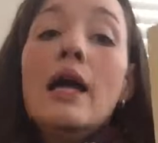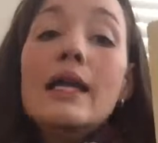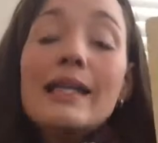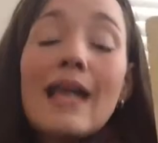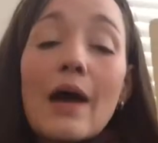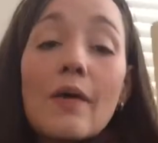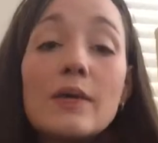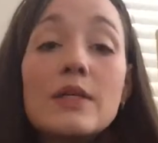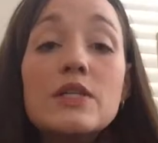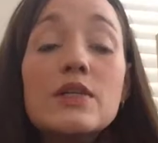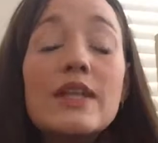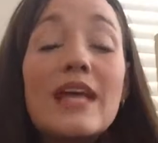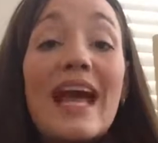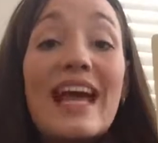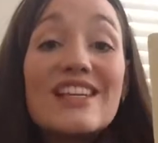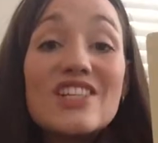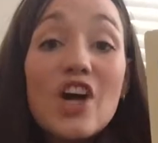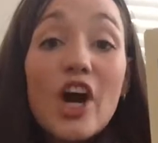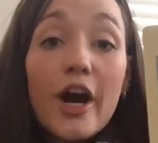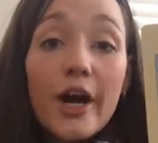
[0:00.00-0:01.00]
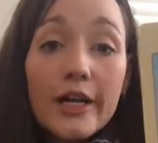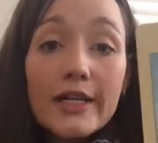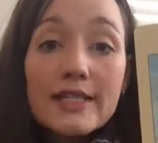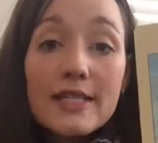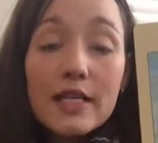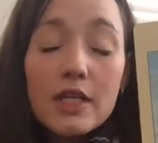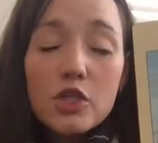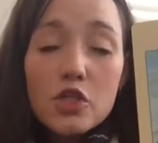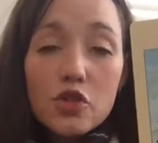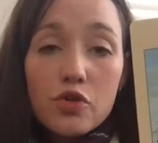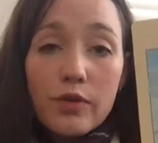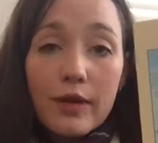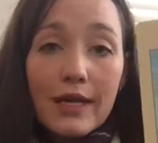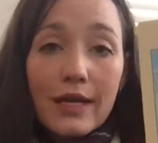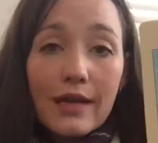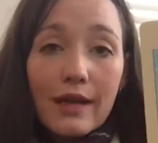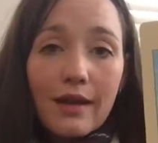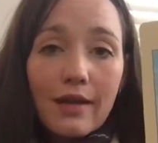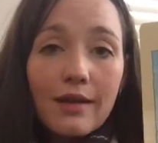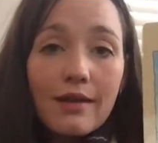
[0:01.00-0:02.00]
Now we do the Antarctic
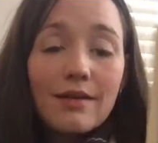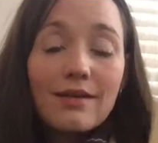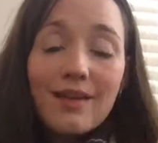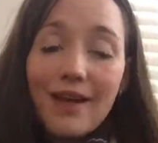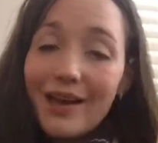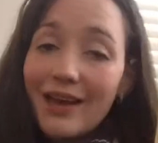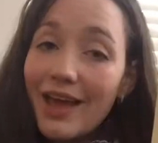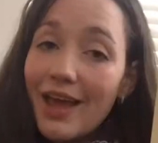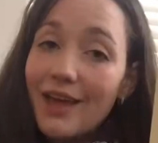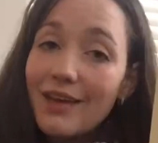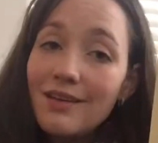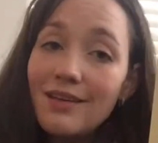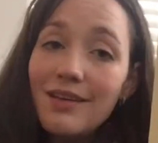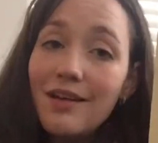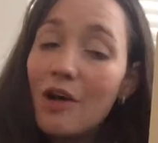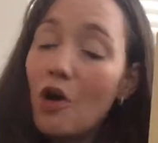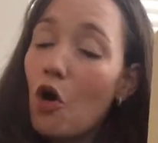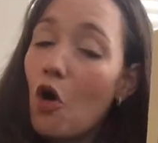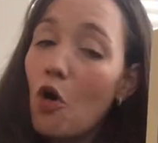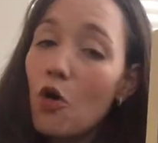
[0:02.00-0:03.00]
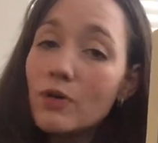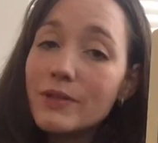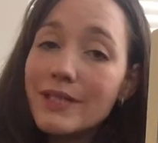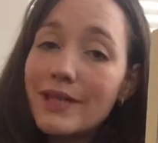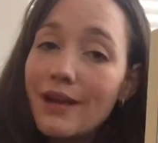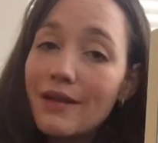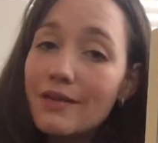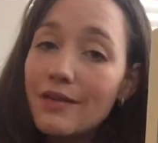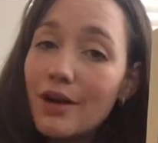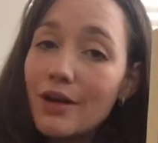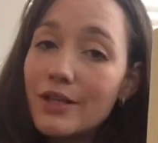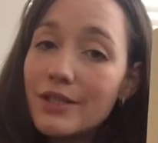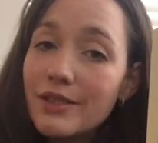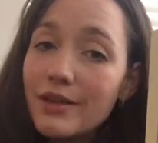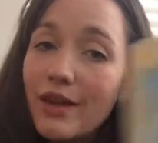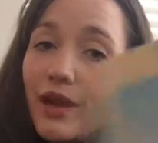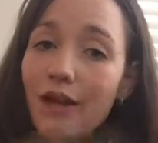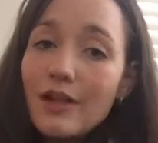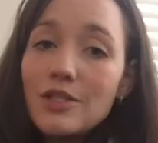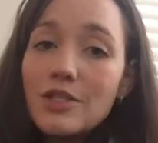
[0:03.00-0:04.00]
Treaty. Again, cold in
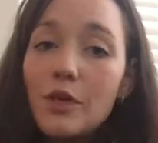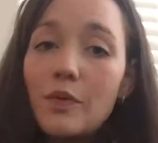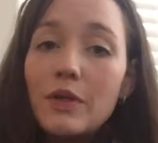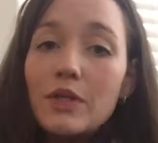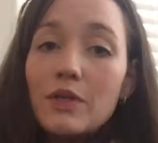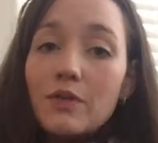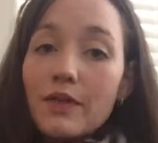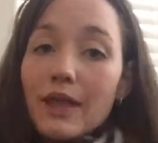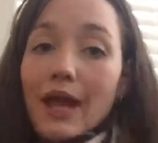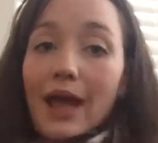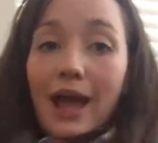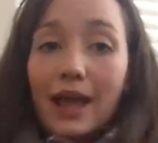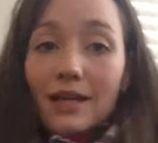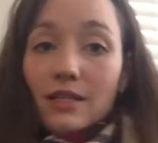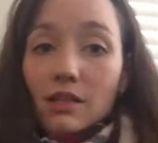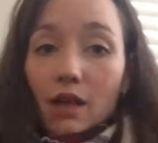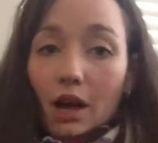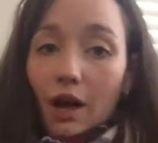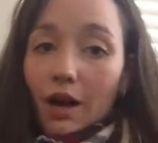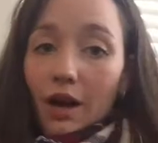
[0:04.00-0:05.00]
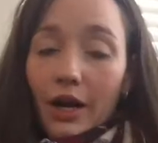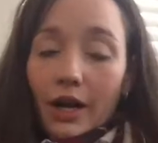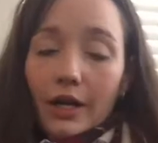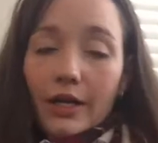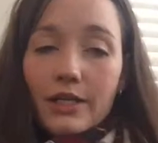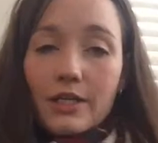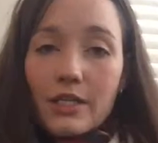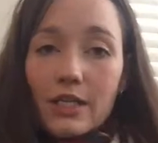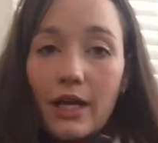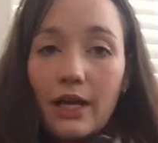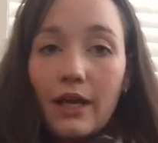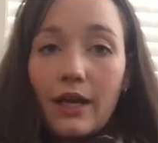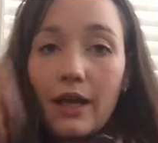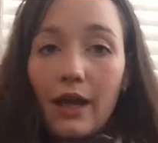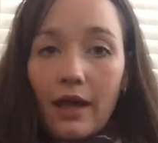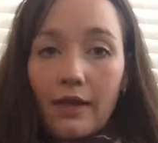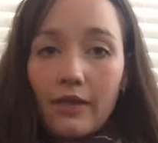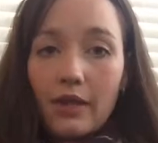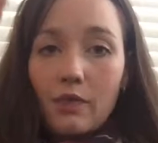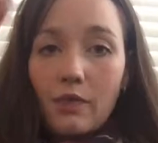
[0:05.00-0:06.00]
Antarctica, so we do the
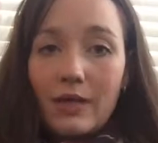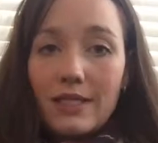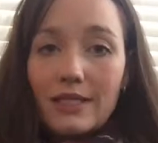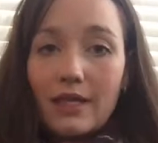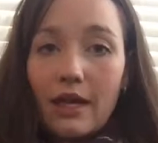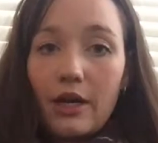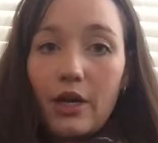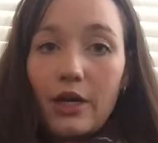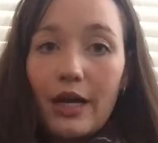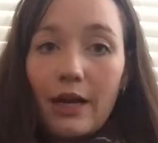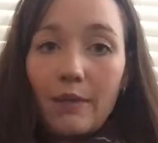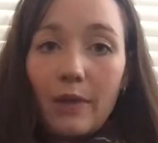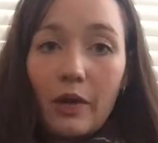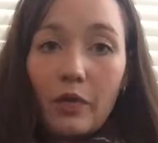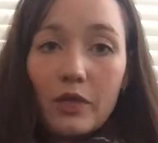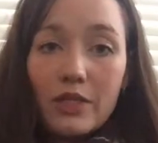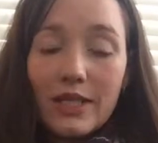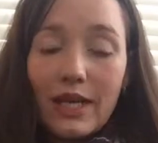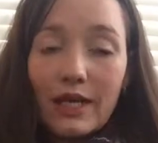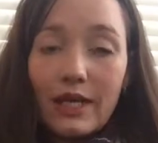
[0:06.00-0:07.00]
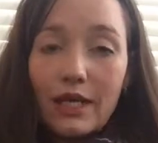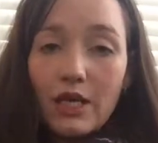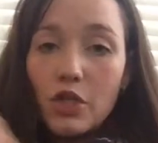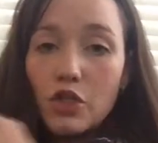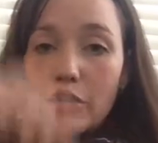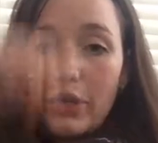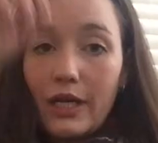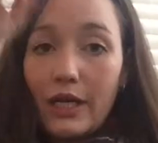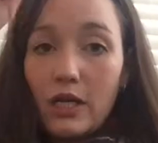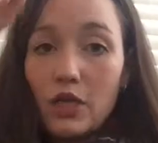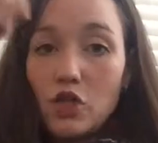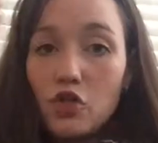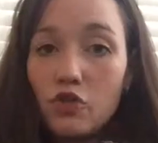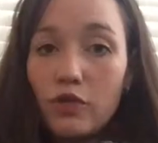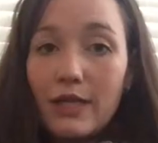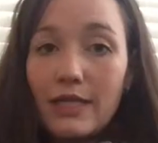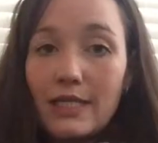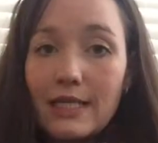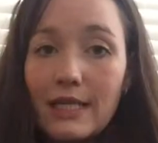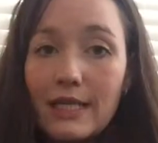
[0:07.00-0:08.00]
Antarctic, and then we sign our name like we're signing a
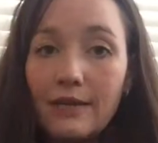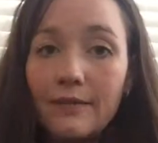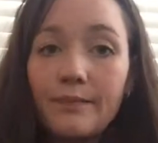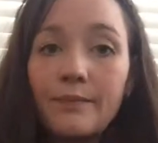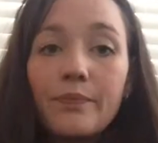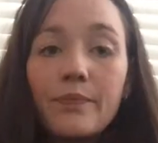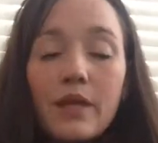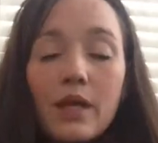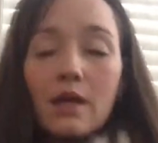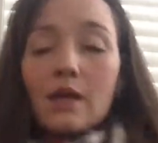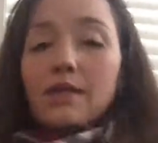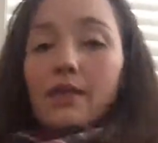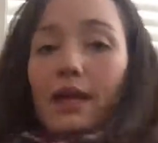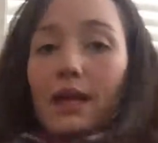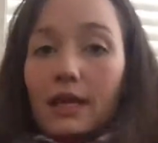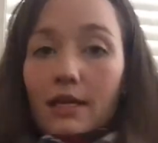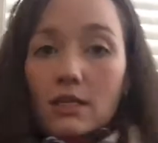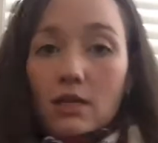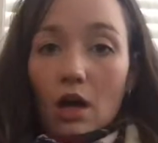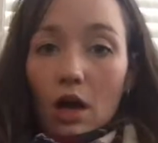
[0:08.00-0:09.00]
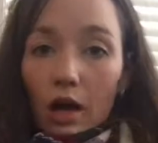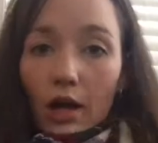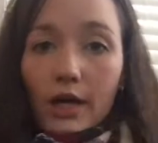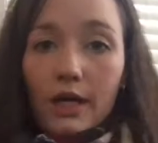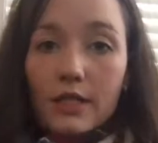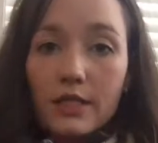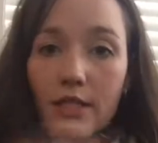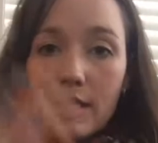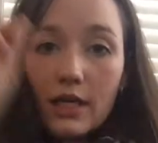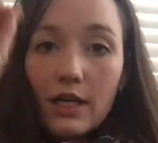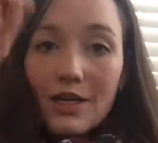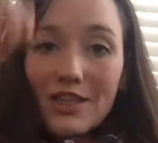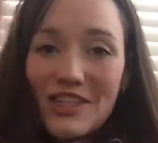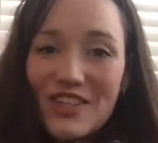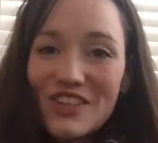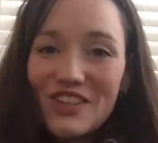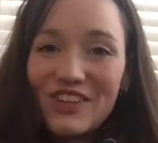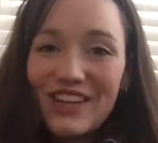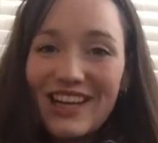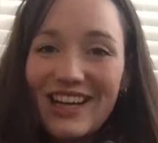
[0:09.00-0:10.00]
treaty. The Antarctic
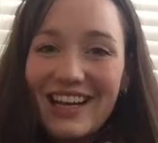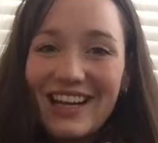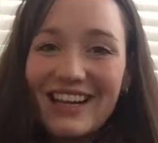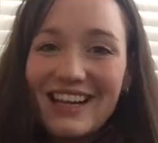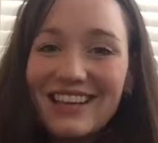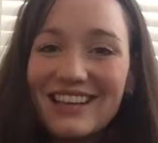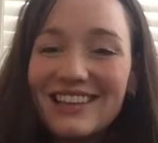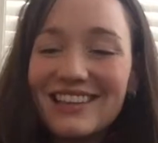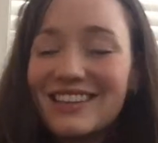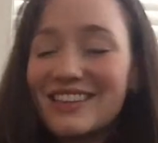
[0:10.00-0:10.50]
Treaty.